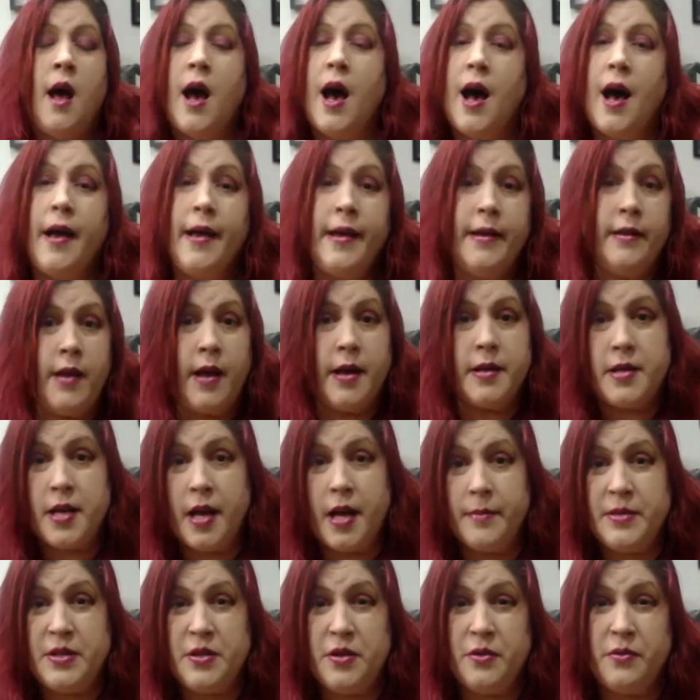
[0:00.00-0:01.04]
I a lot of
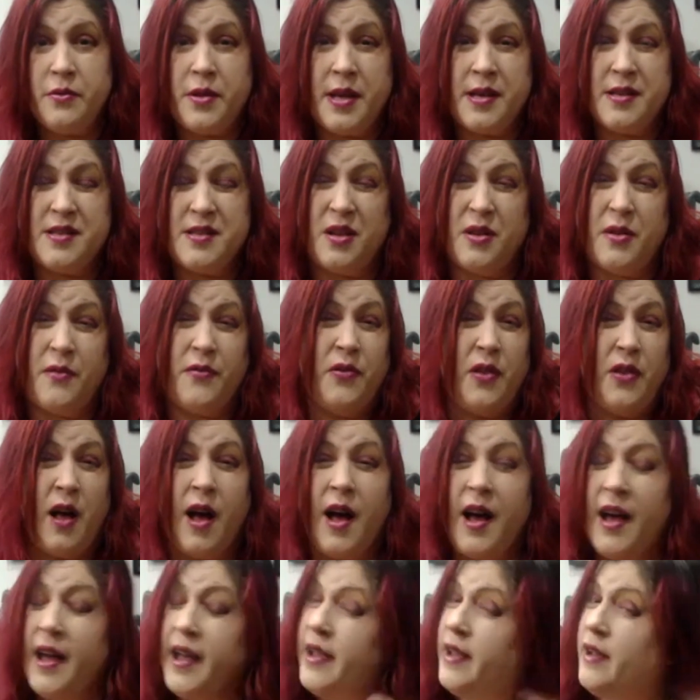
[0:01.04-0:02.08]
times do things on the
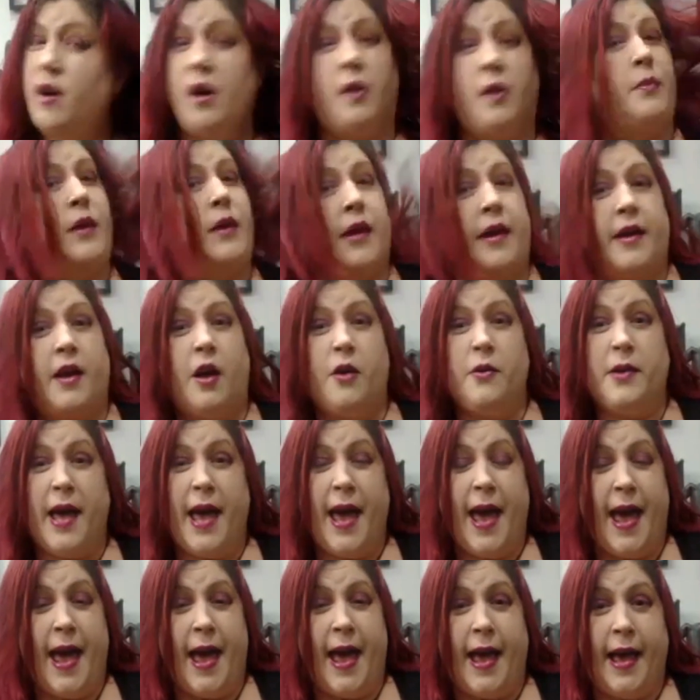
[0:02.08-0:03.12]
fly. I'll be like,
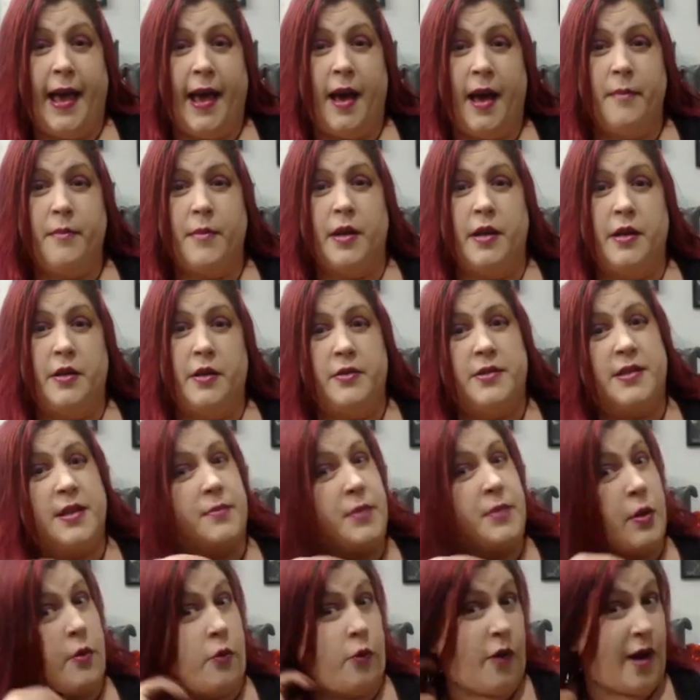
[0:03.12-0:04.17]
okay, I'm gonna do
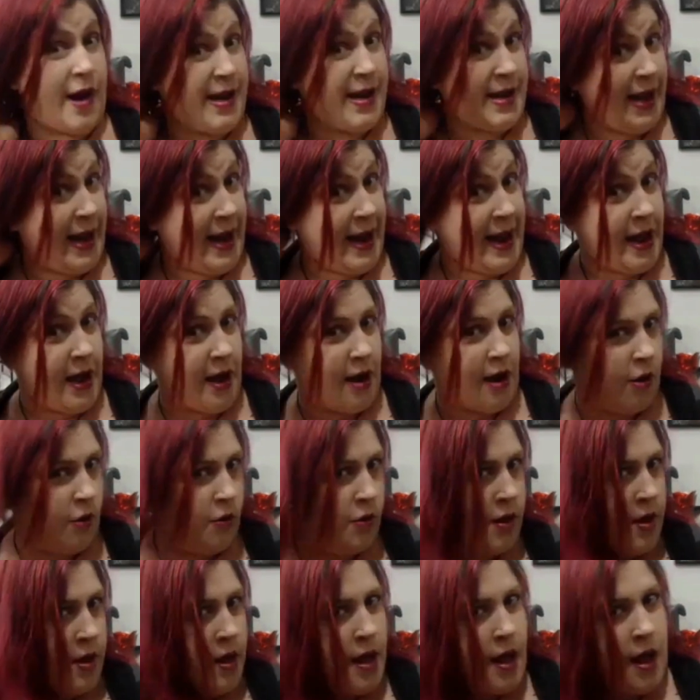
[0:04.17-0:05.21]
something right now.
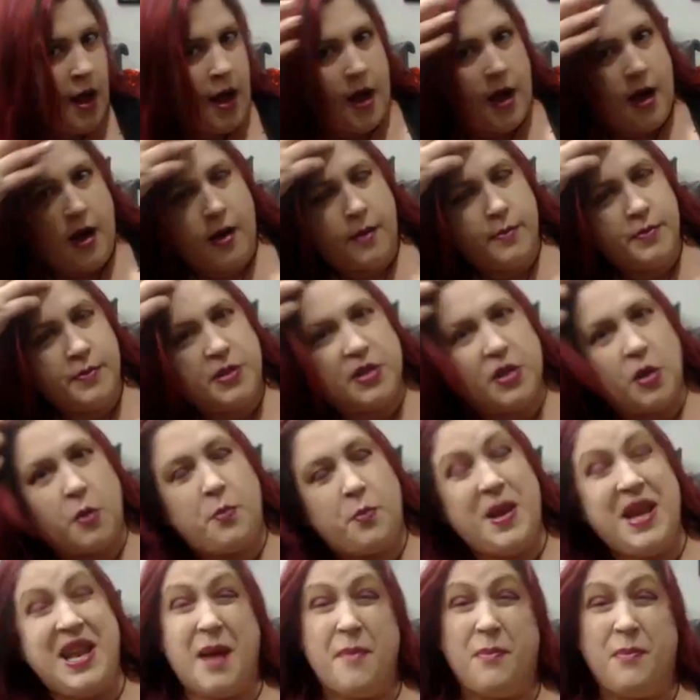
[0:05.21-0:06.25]
So
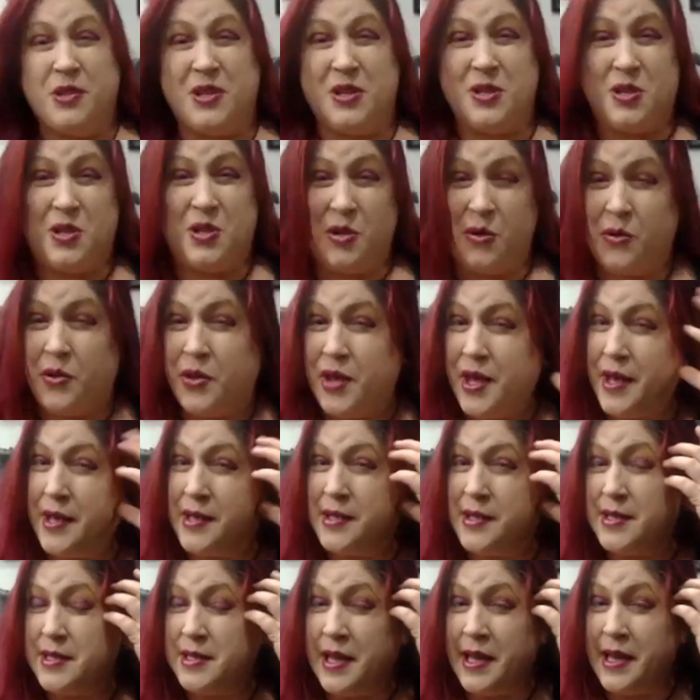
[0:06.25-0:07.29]
being able to do
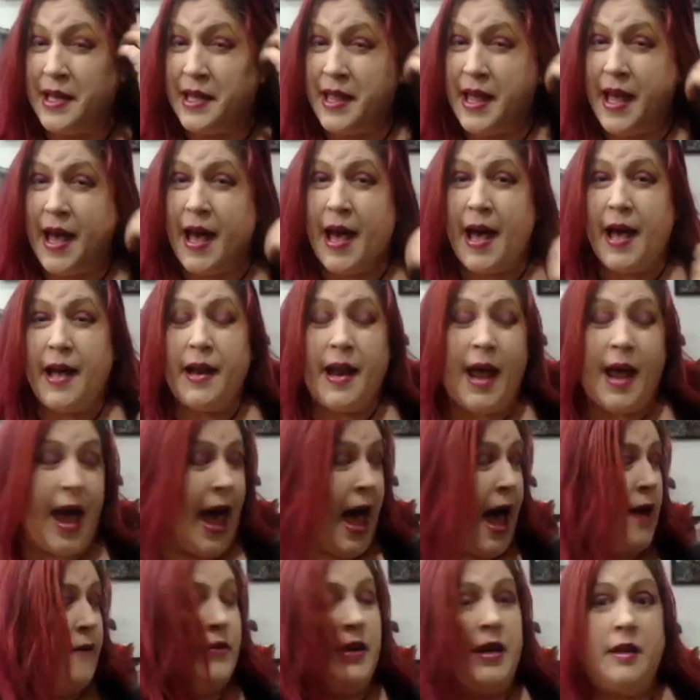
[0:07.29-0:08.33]
things like that,
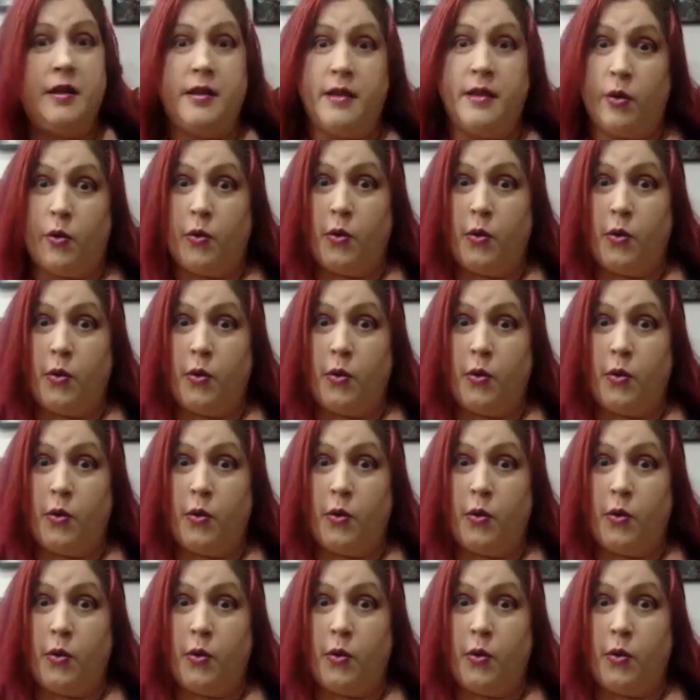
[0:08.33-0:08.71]
having